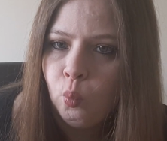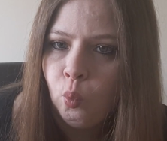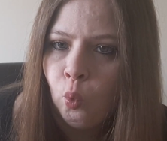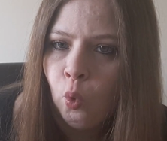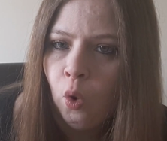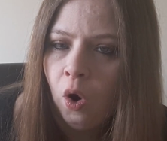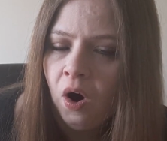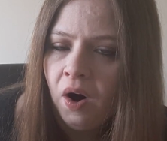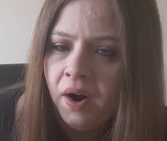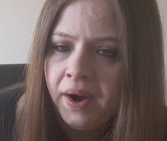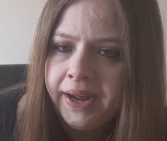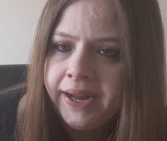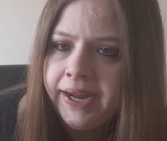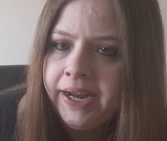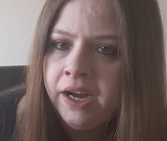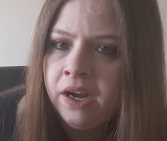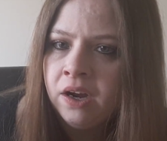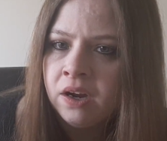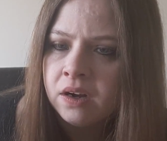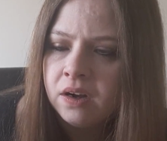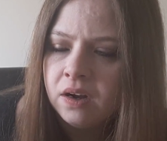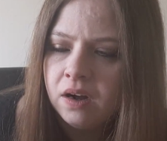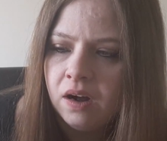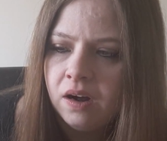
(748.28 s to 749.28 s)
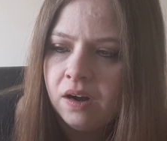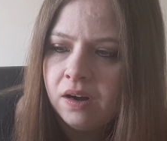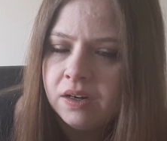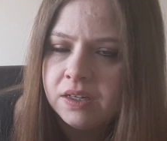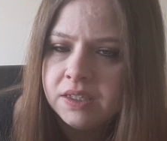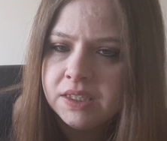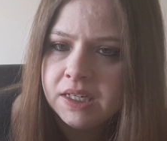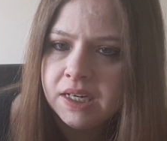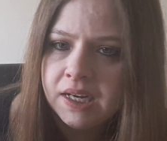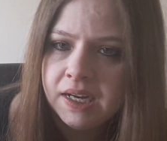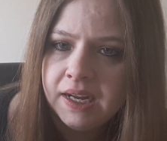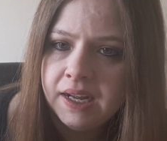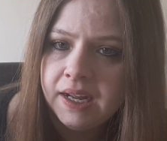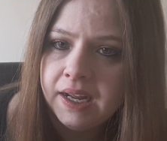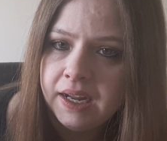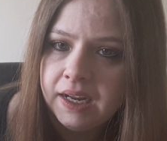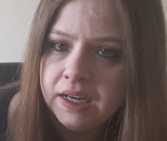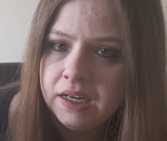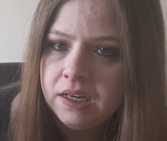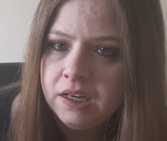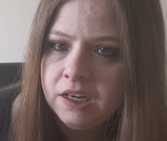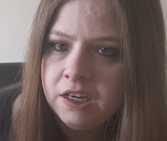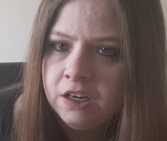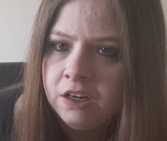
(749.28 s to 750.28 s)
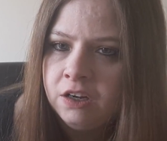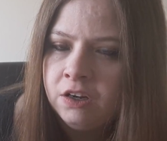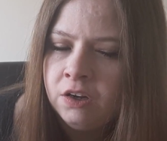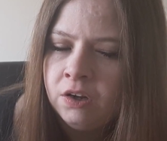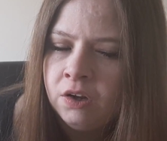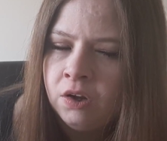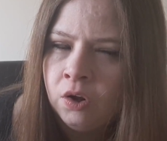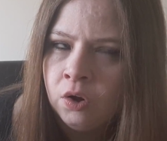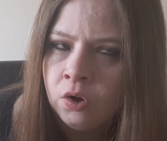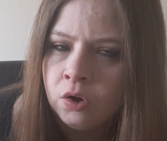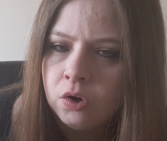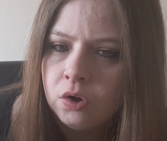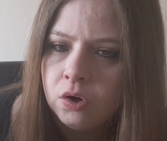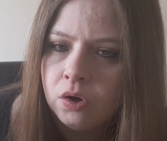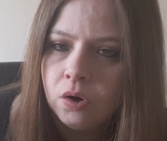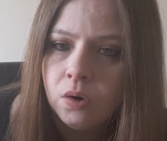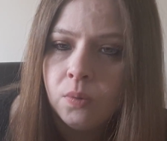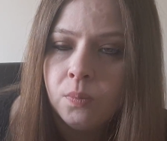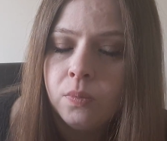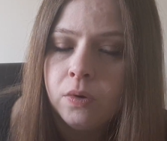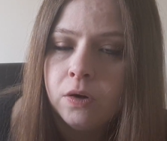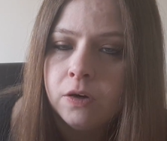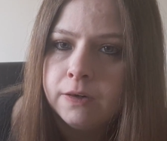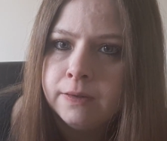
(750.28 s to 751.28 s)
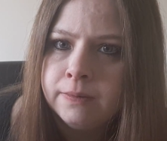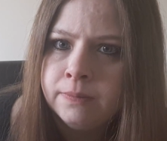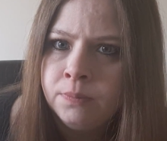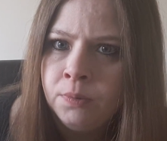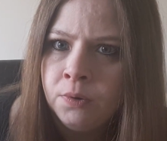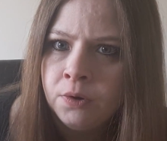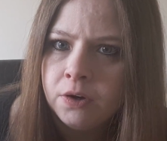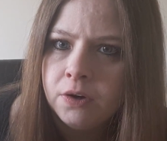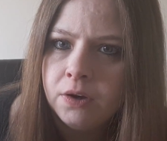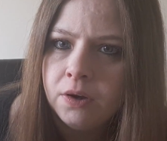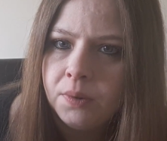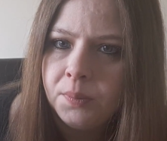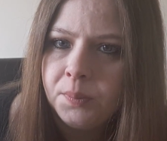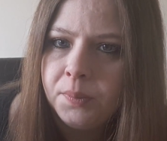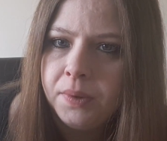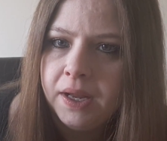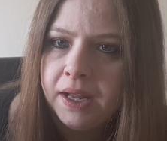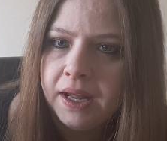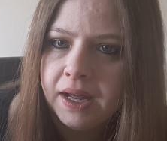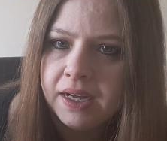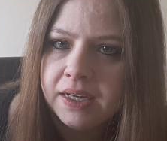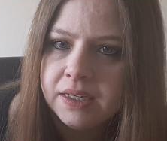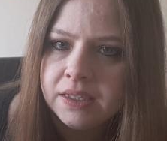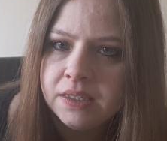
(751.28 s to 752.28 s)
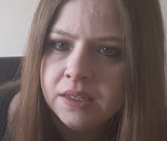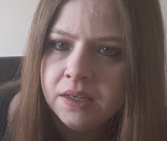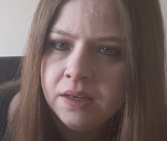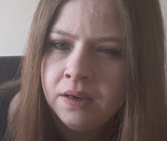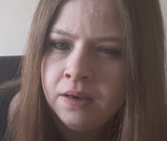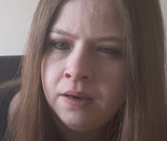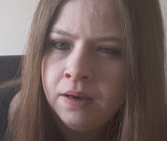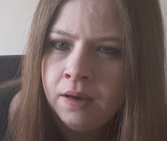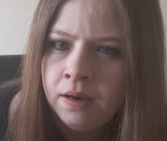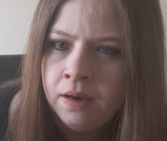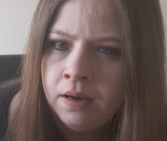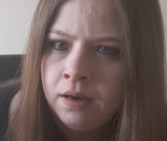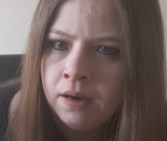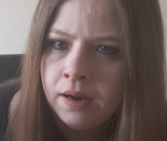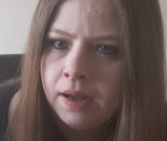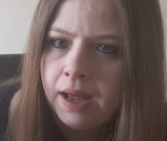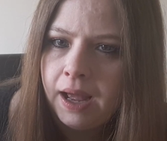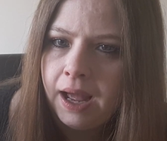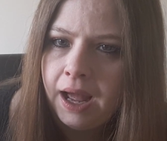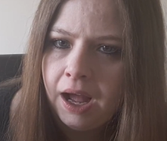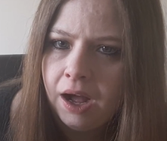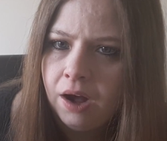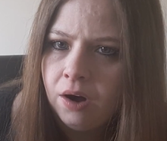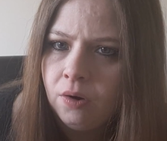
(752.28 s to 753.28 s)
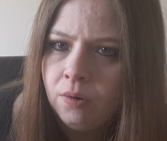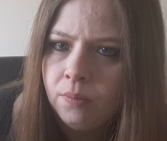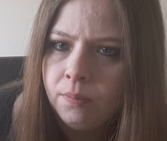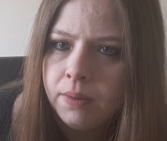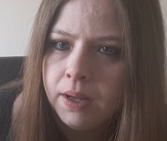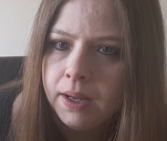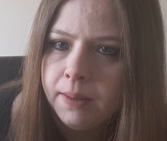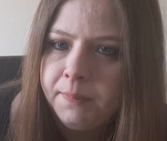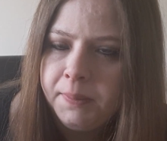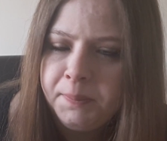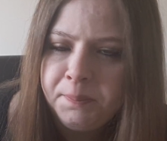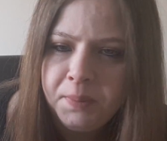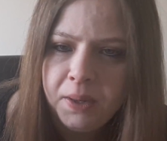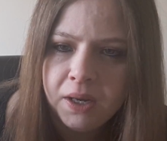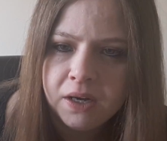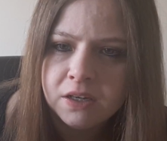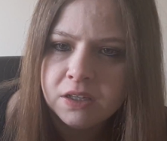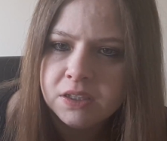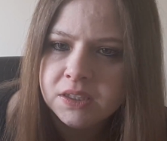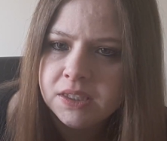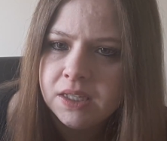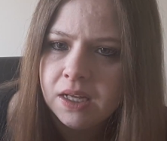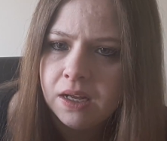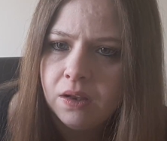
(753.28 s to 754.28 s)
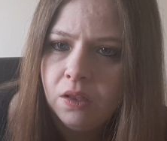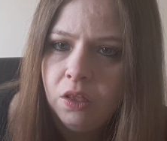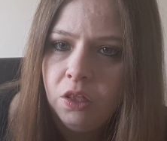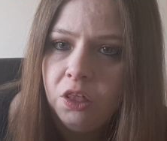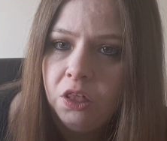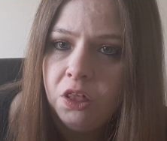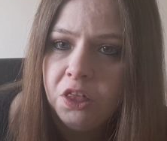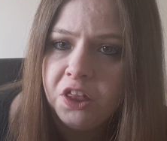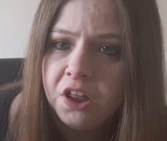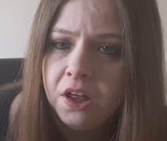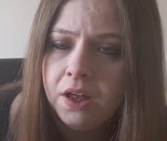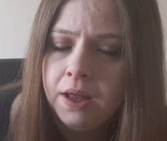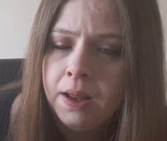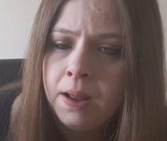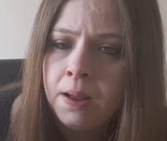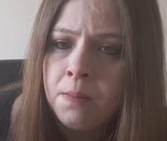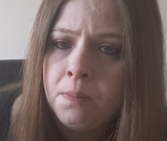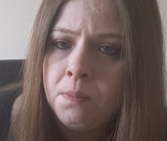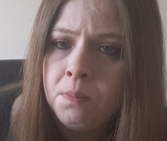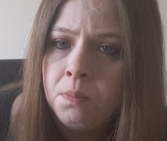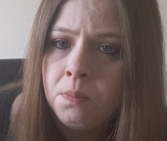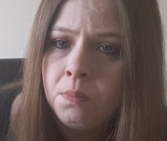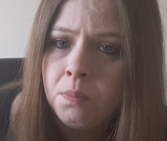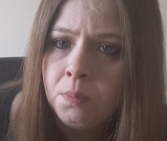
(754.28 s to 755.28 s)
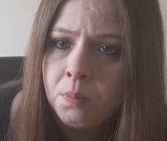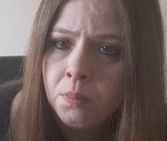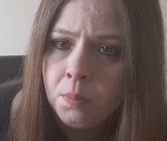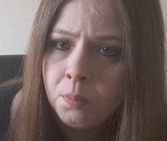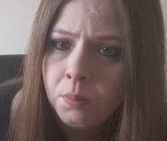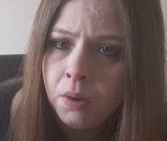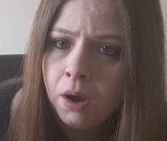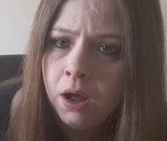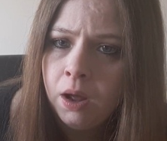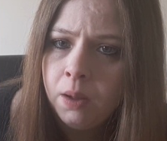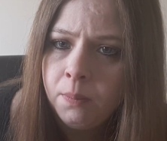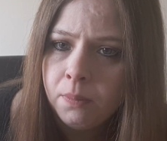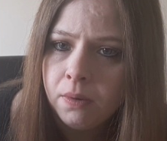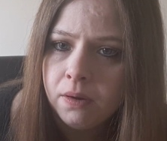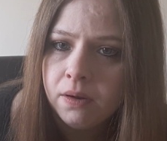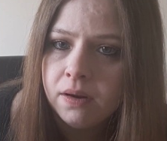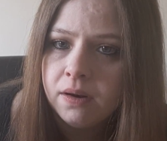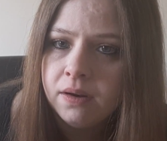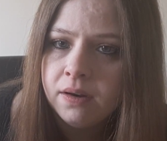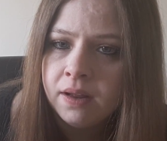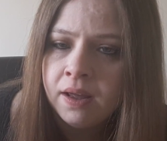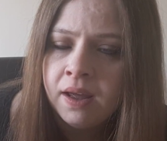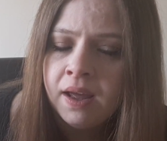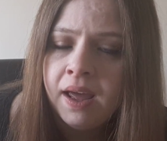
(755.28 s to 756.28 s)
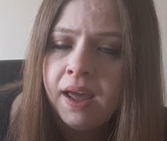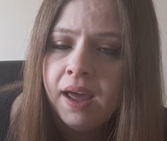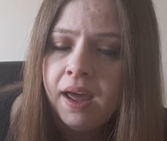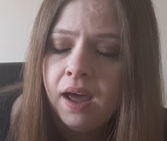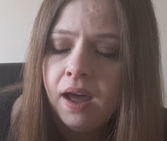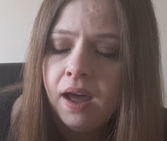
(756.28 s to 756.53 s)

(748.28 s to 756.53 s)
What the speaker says: Why can't he come up to me and tell me? Because at the moment,